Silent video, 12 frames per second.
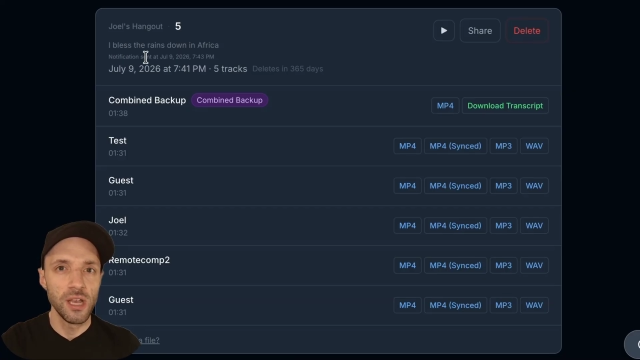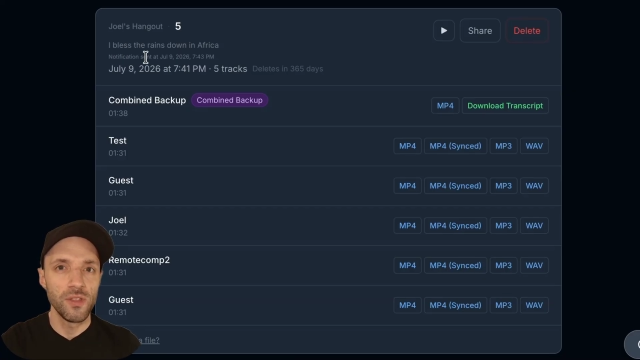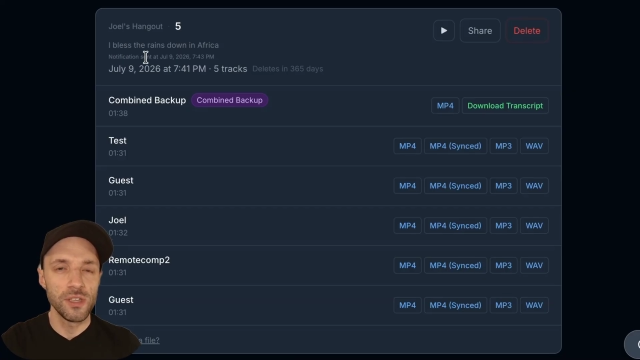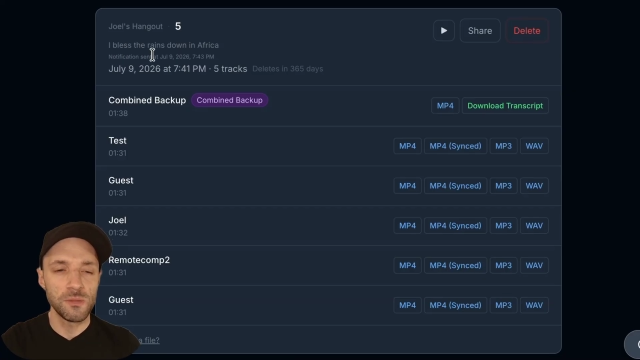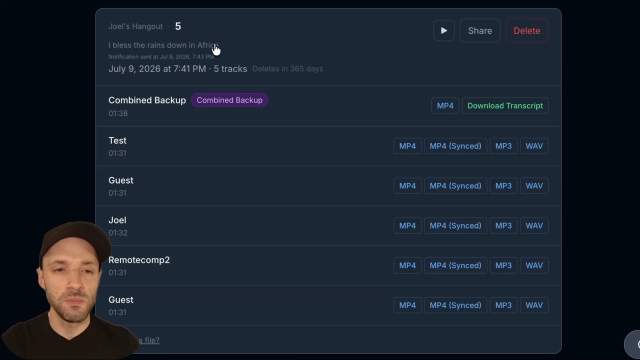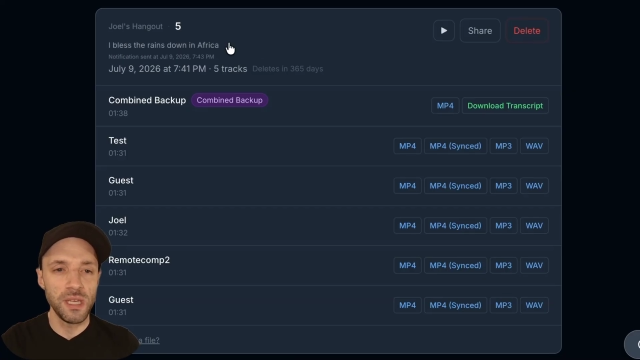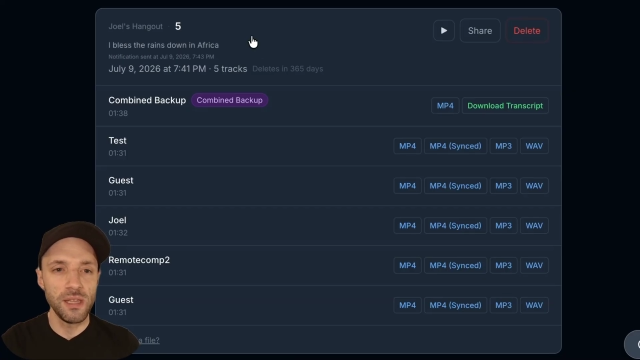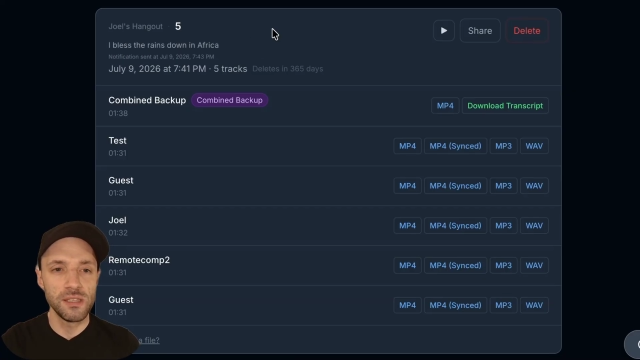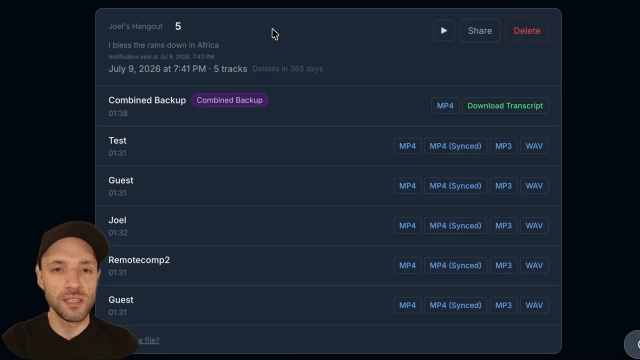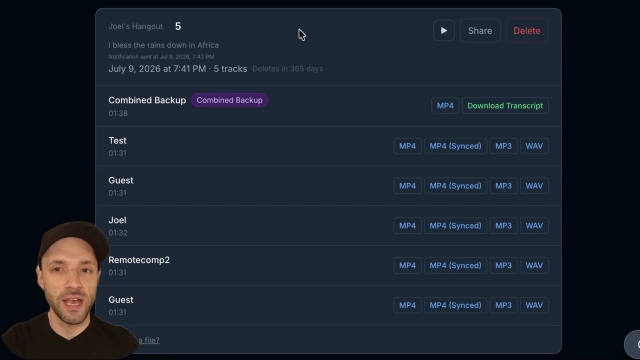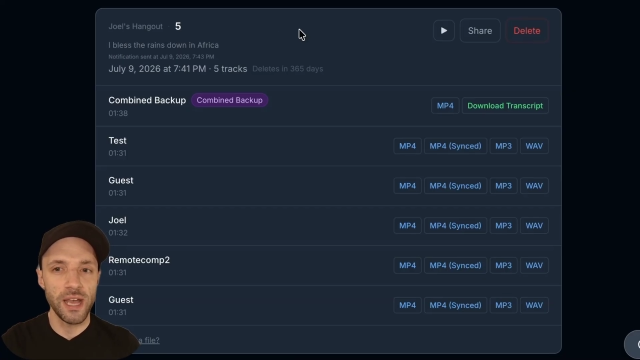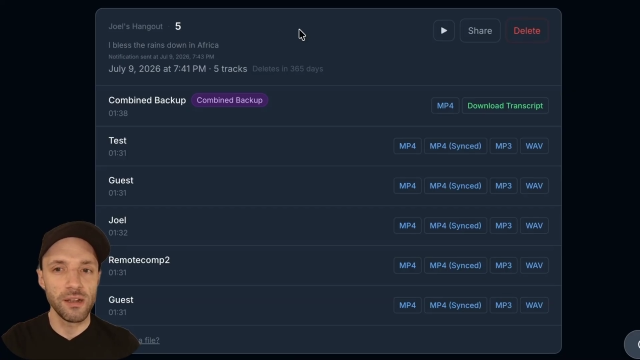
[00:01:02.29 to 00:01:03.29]
This means
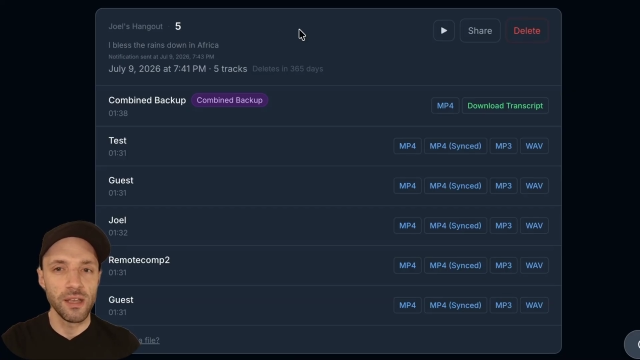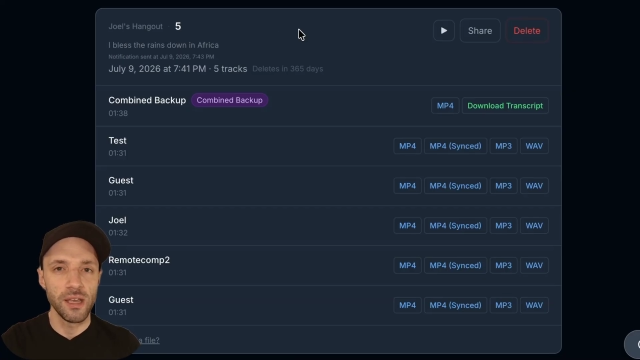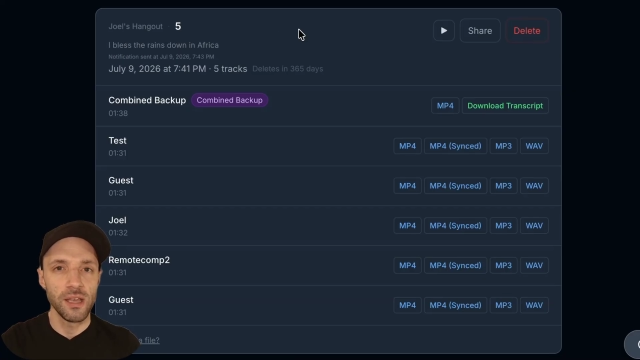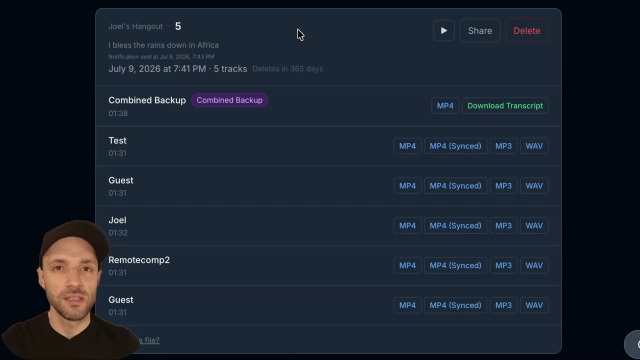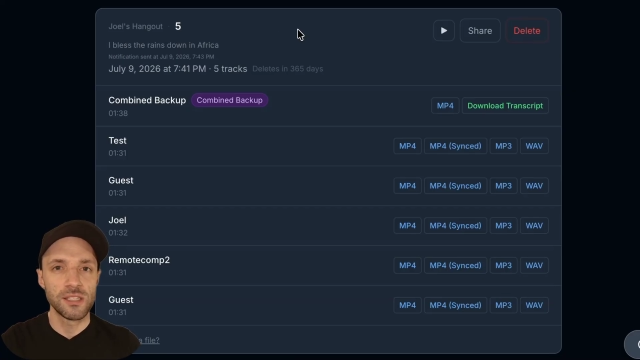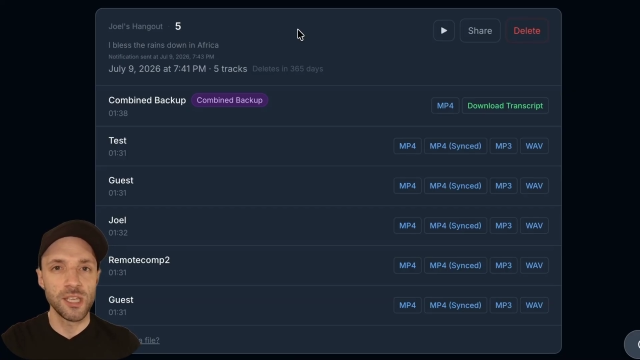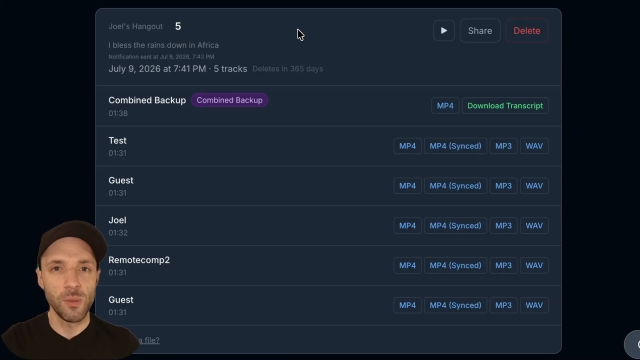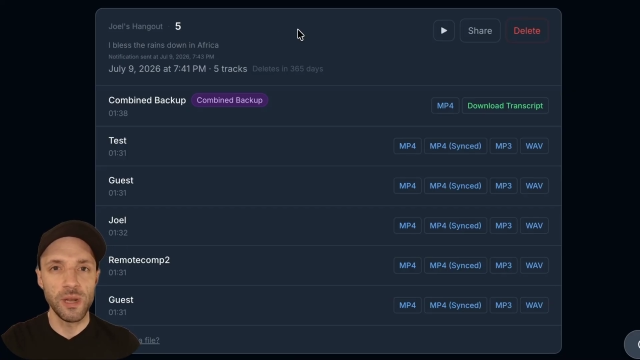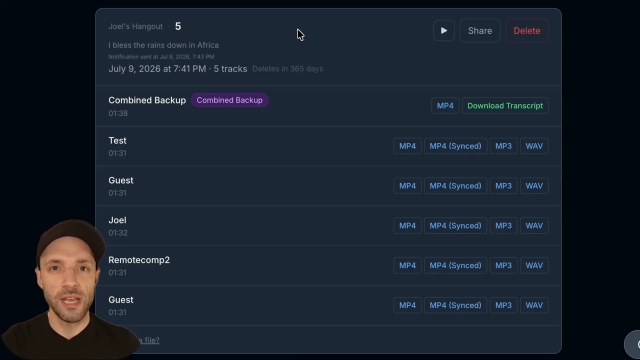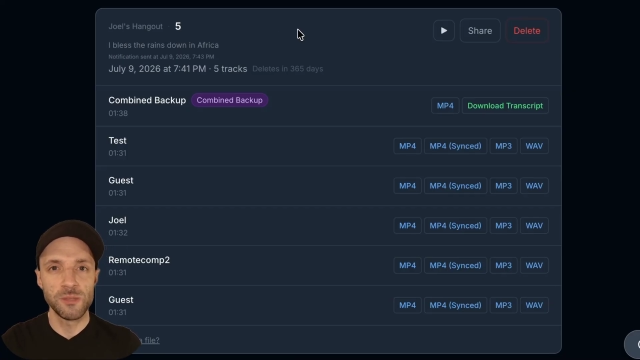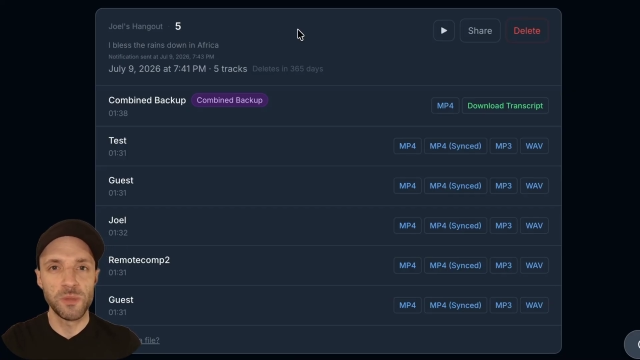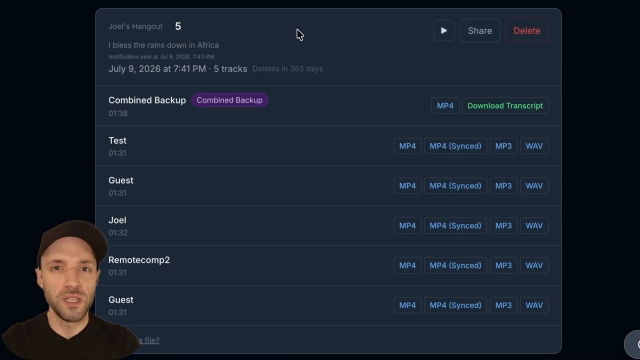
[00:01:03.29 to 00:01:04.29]
that someone
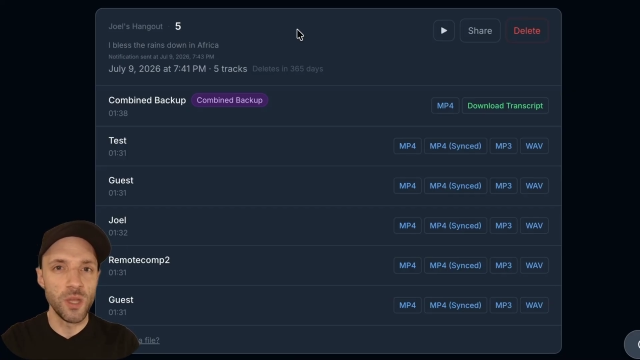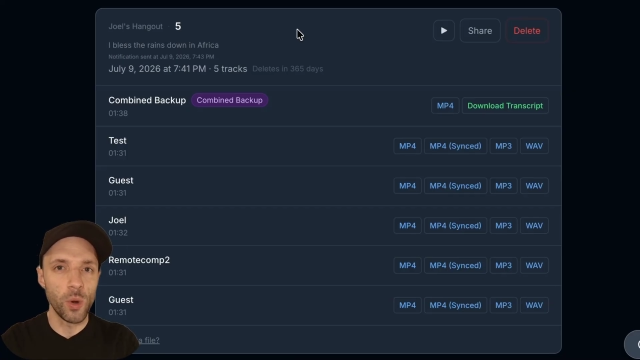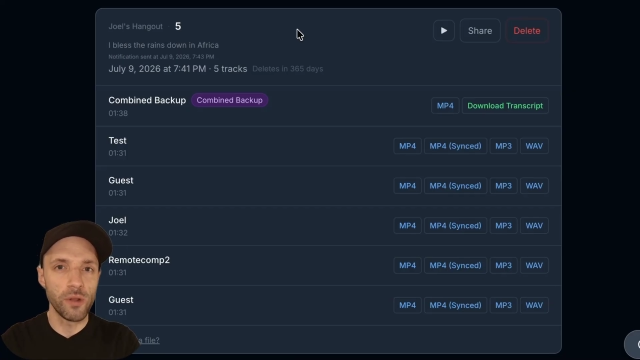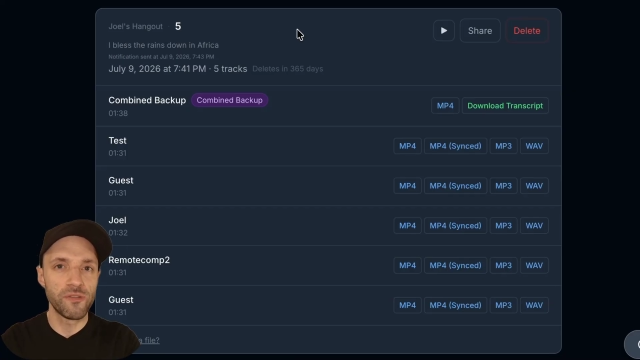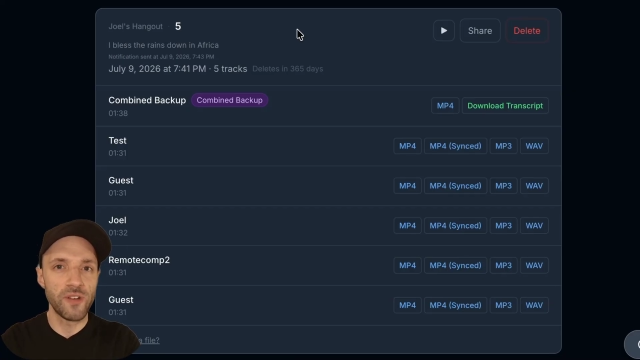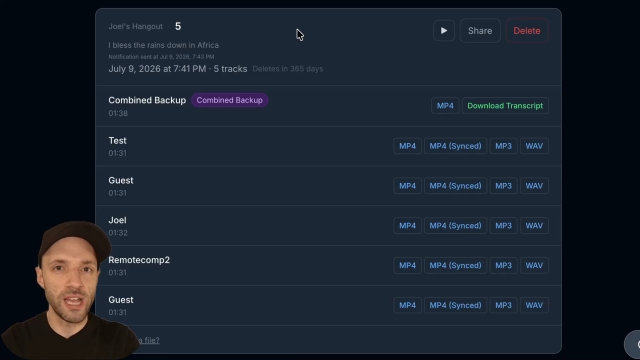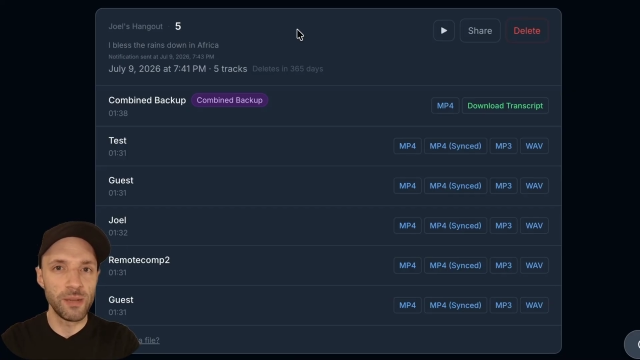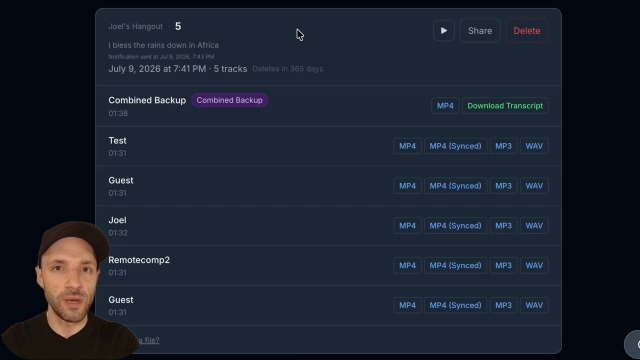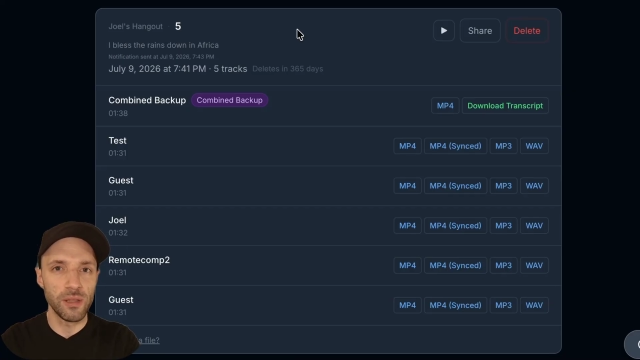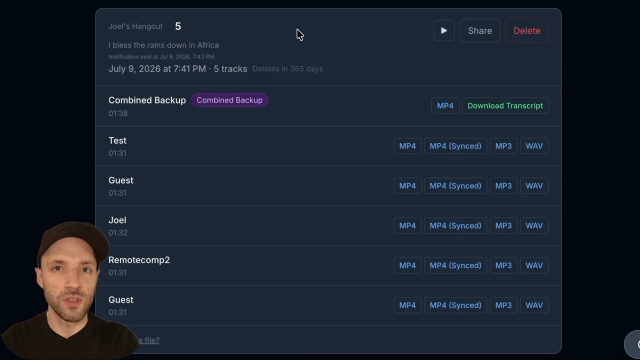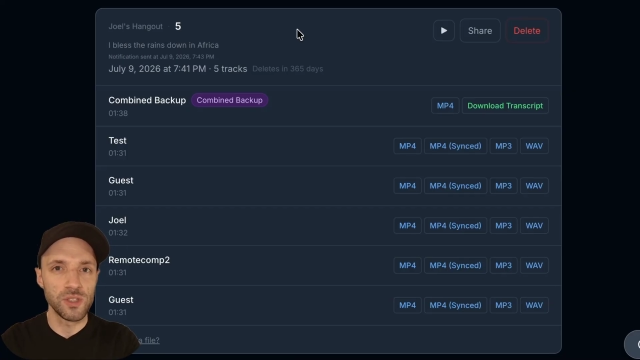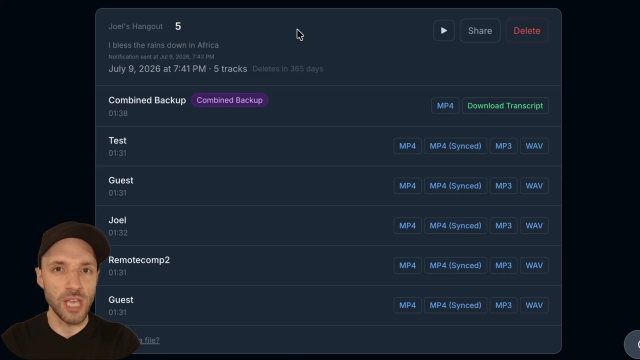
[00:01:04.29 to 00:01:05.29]
has been notified
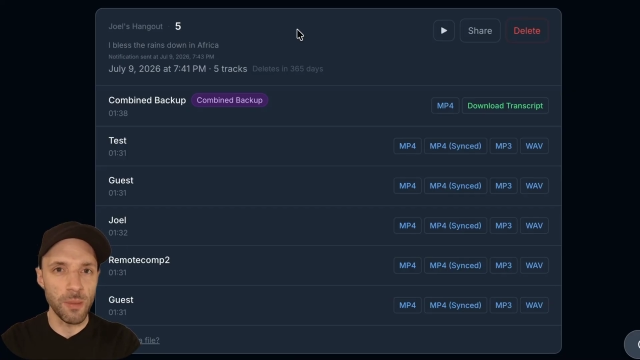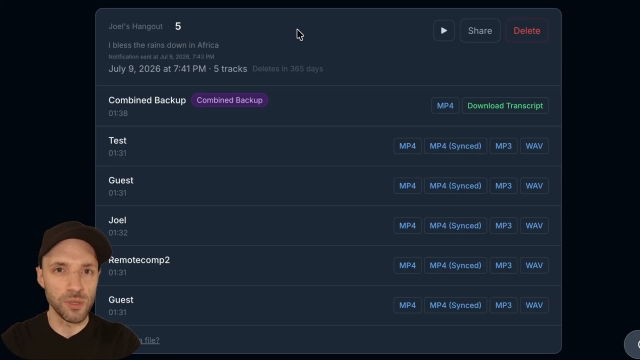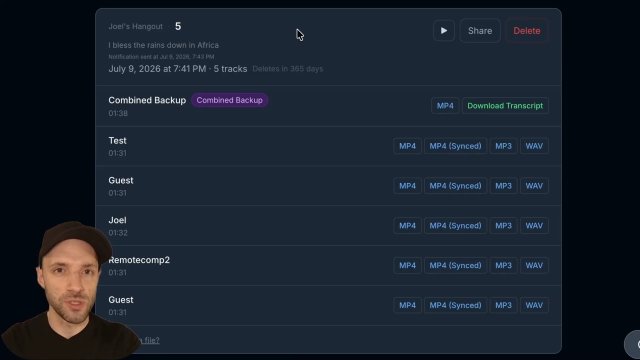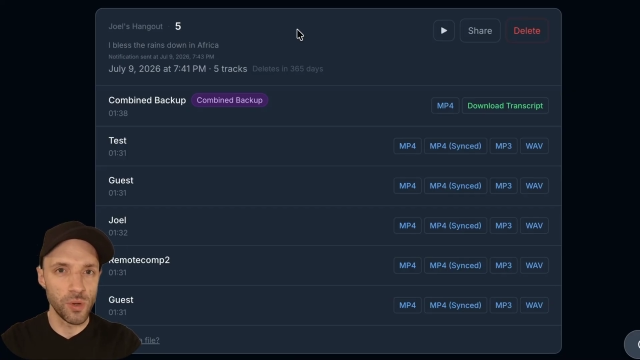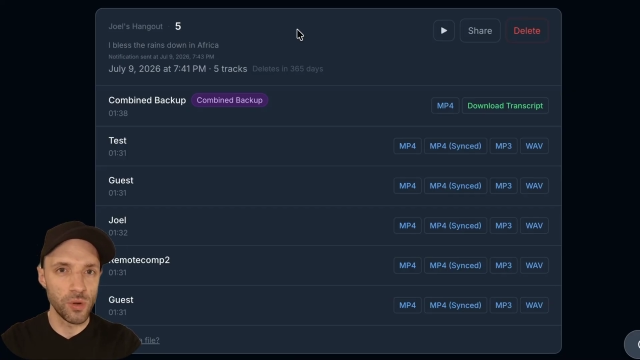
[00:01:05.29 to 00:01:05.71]
about this episode